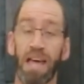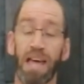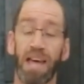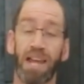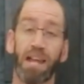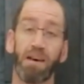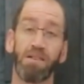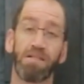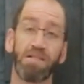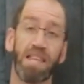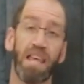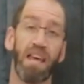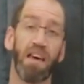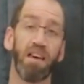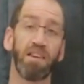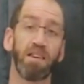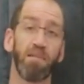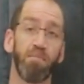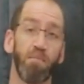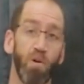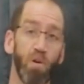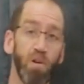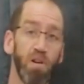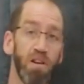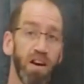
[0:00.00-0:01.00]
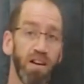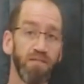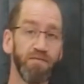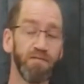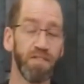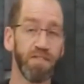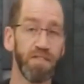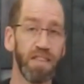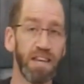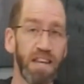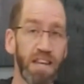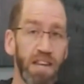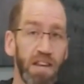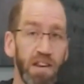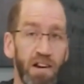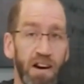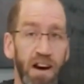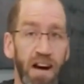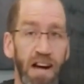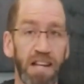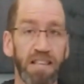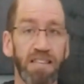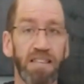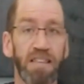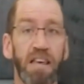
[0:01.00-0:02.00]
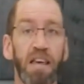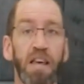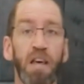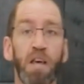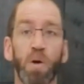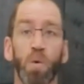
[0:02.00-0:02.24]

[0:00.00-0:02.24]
And I'll tell you, more often than not,